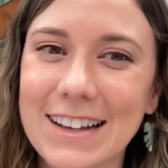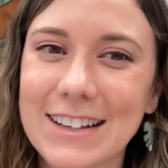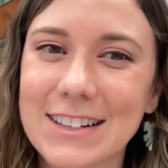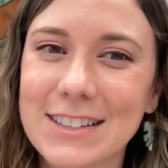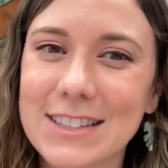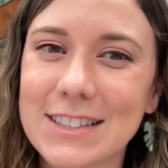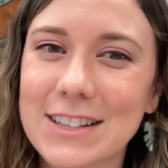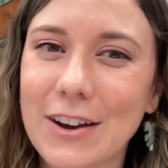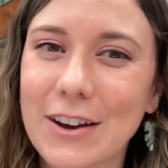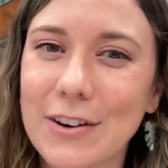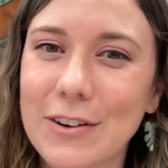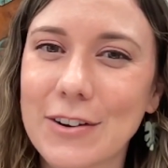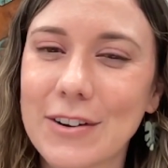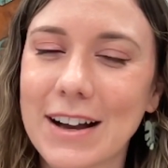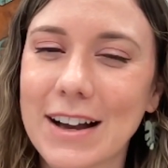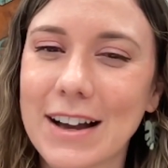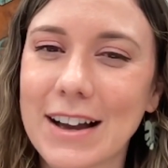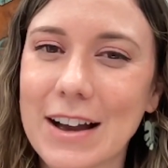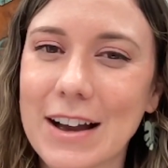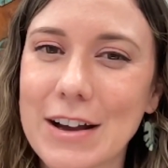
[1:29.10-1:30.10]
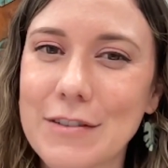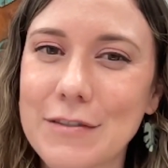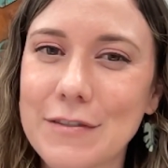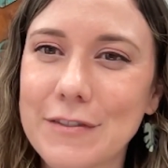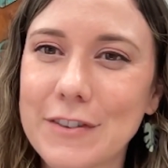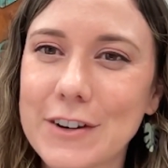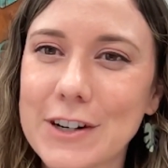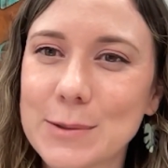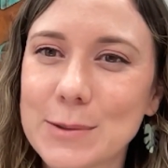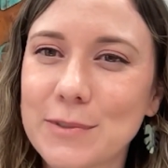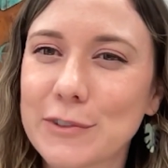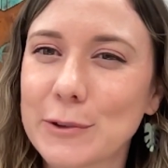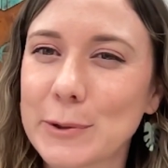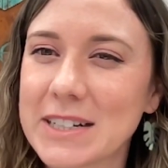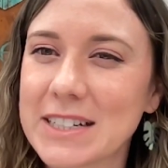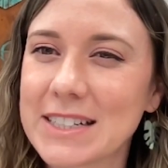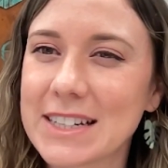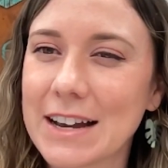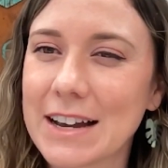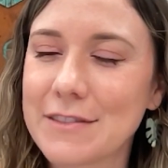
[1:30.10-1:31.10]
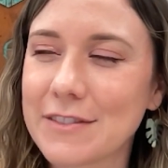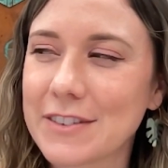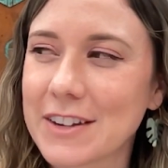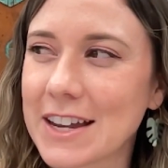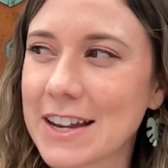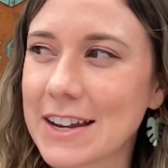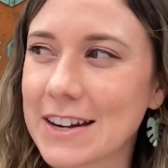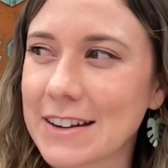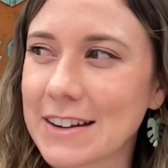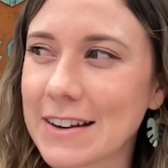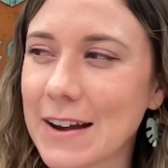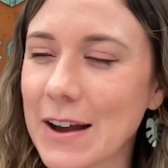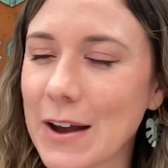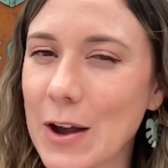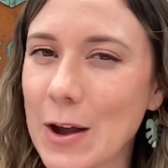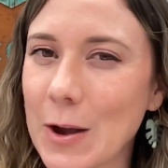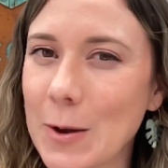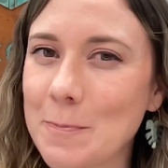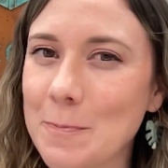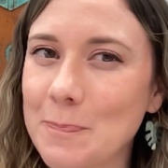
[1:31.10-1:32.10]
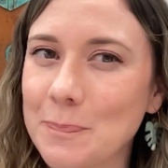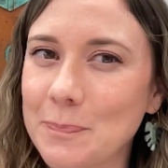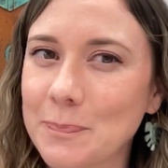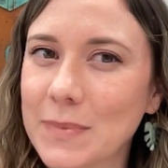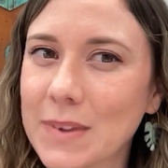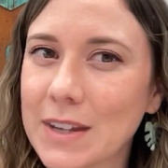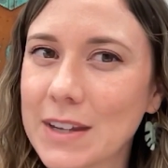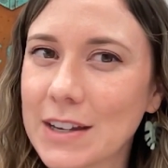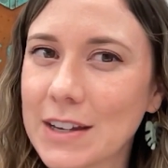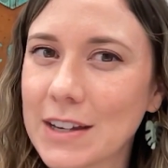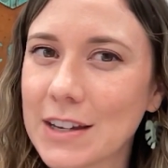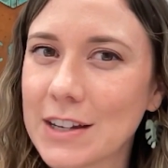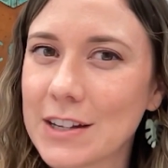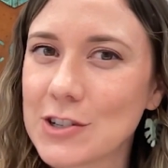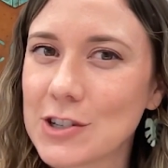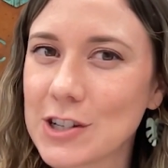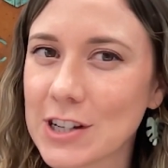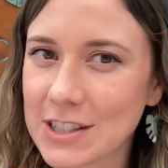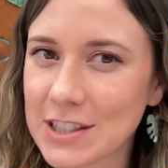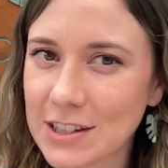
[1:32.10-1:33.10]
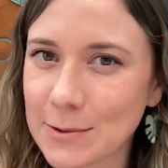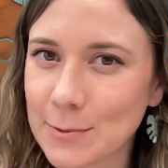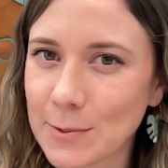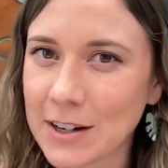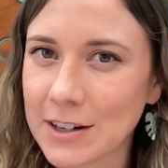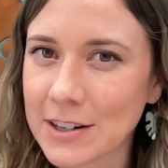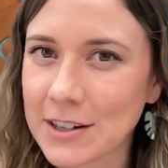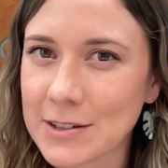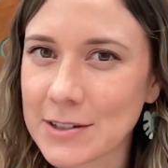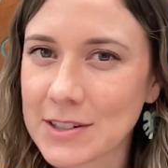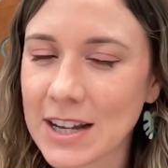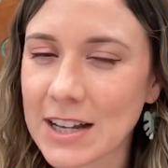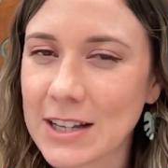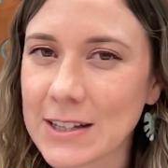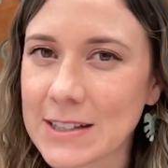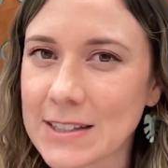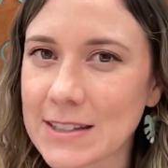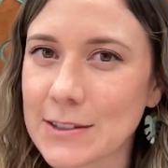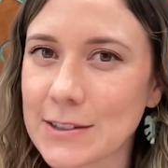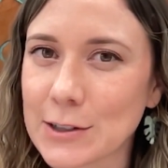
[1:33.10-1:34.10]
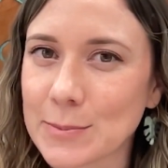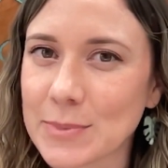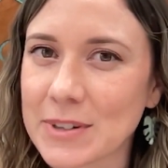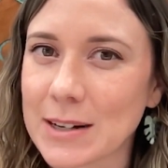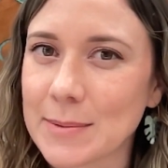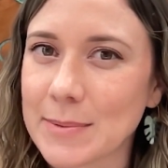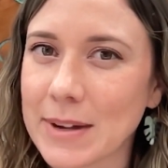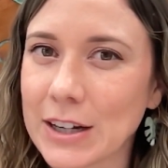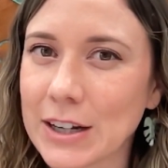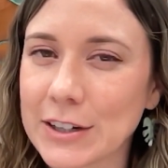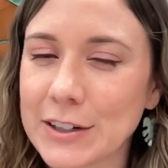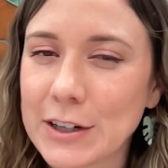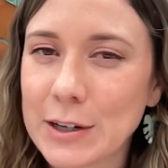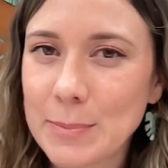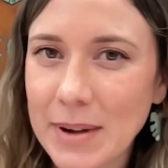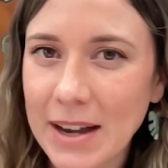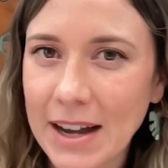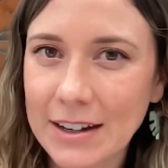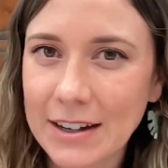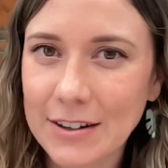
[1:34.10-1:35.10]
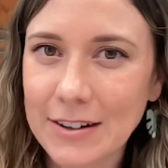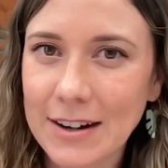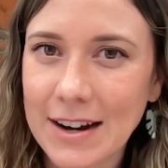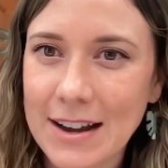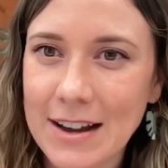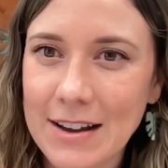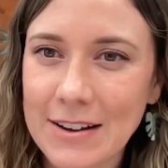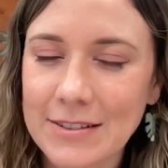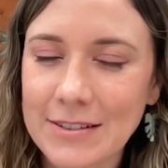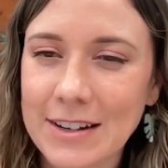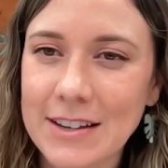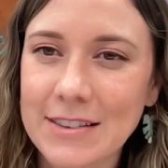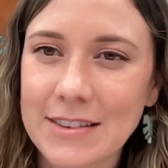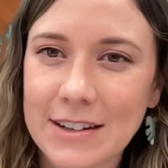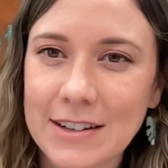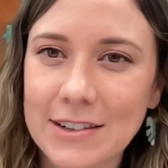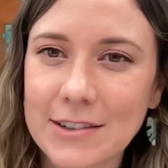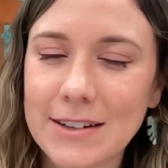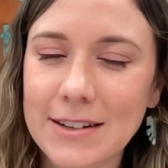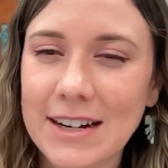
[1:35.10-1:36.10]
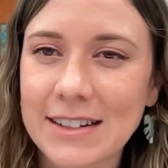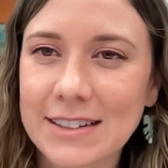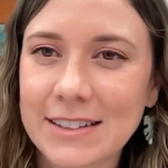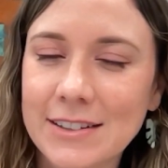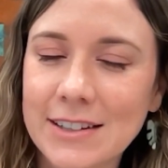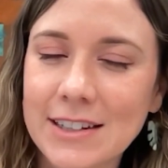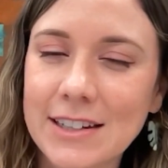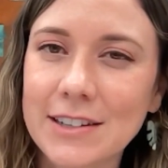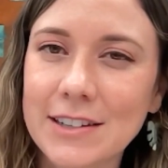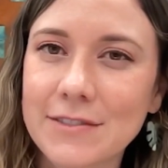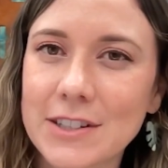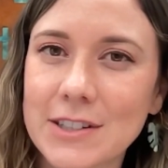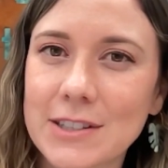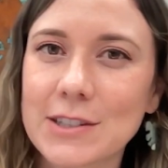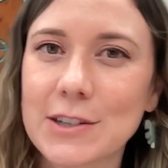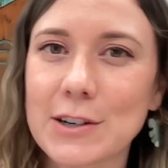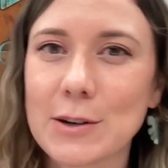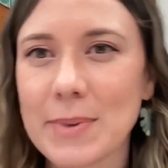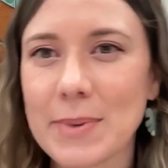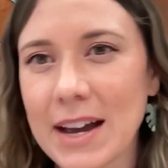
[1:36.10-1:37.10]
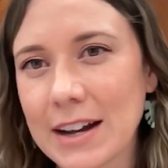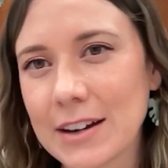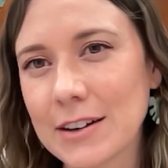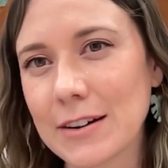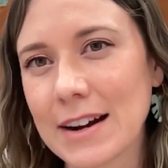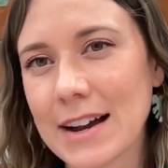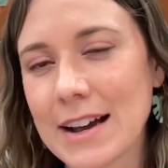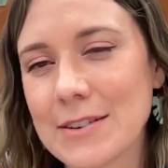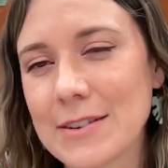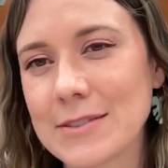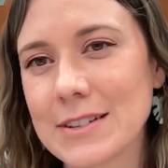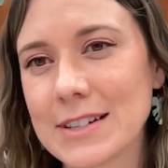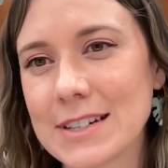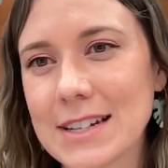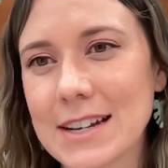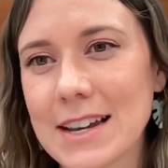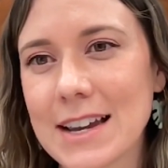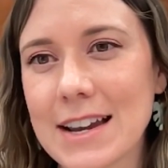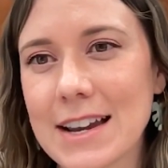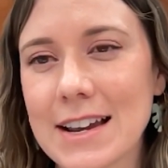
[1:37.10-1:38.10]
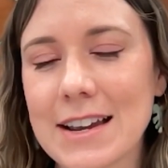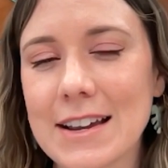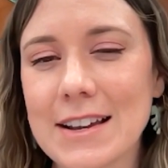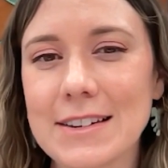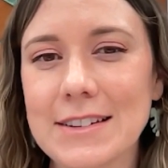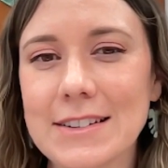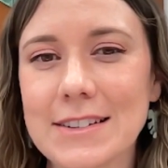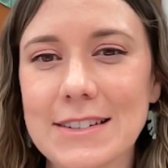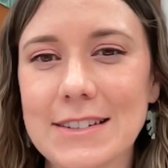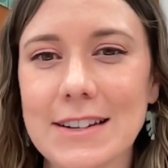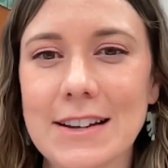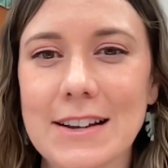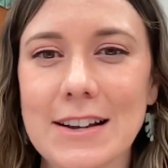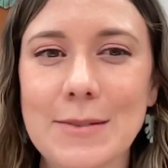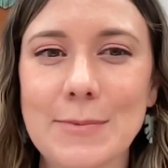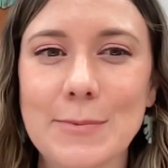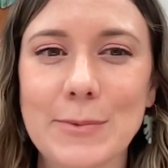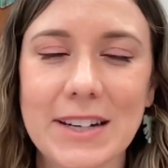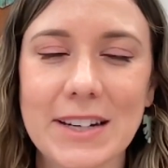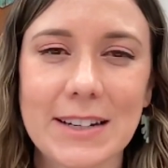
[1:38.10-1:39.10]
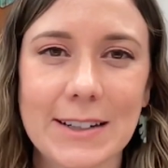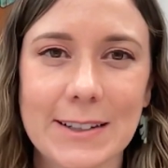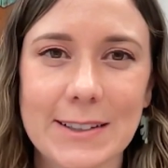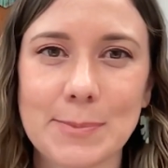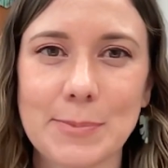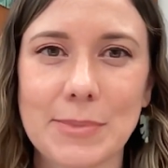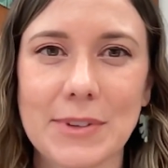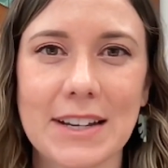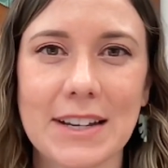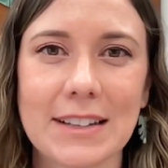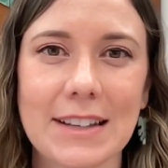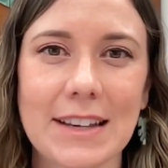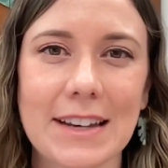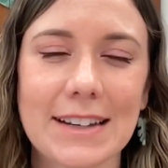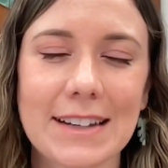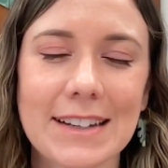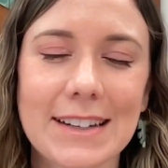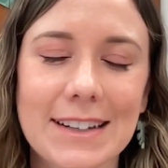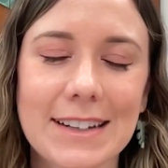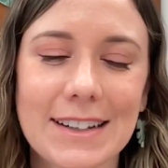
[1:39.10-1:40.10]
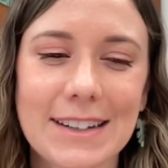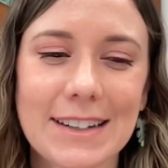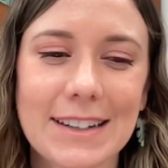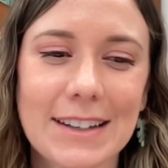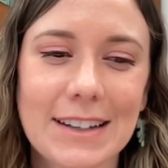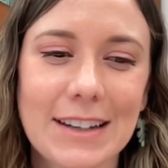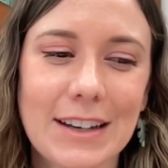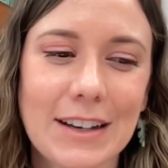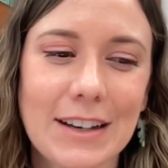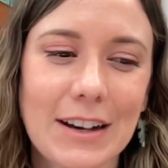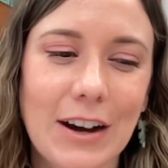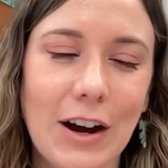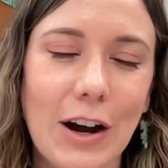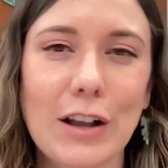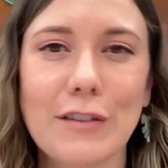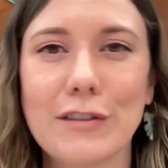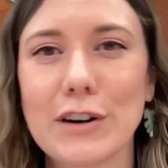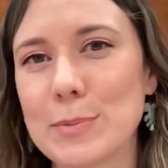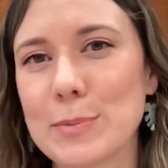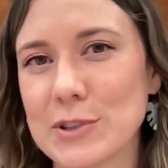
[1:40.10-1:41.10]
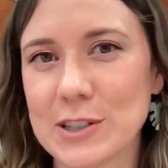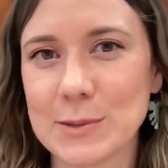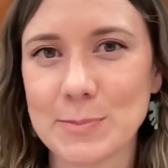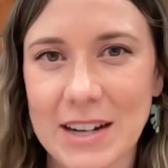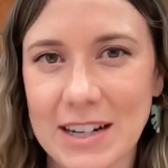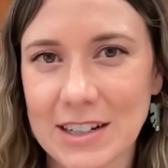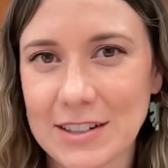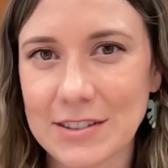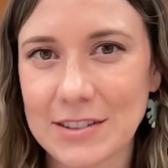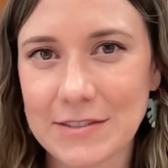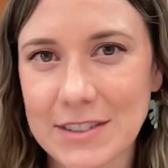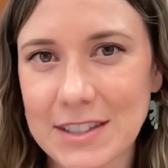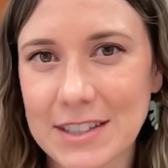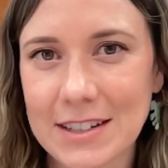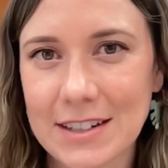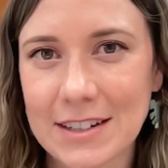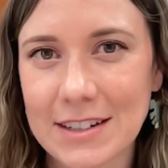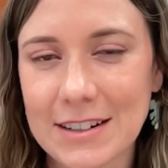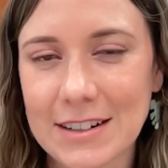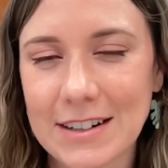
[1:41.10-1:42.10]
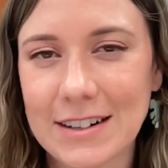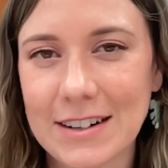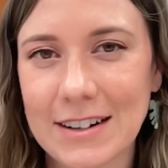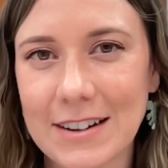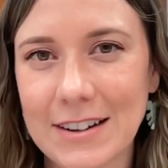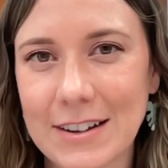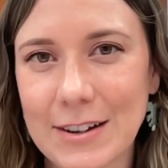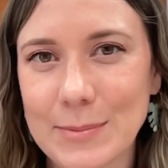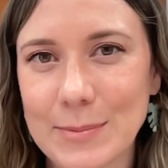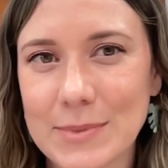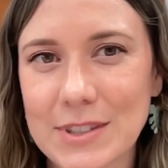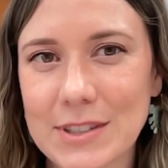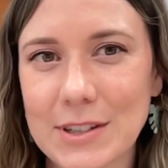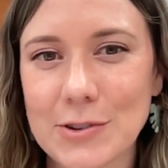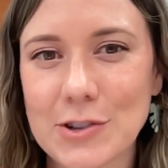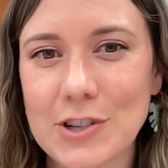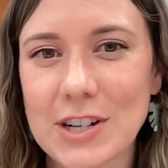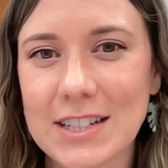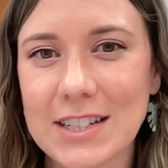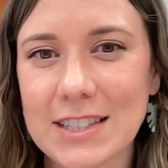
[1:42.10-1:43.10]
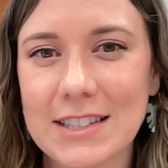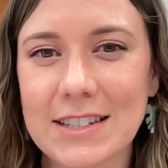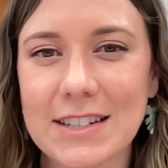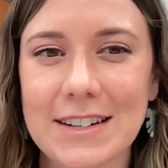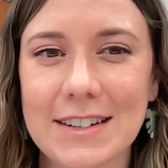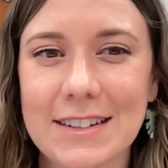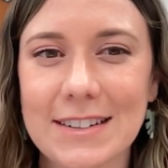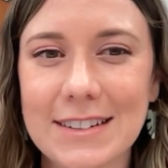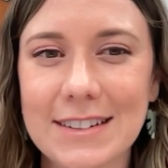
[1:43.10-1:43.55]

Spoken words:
So first, before we dive in, Justin, why don't you tell us a little bit about your background, and then Greg, you could give us your background, and we can explain like all of our perspectives here. So Justin.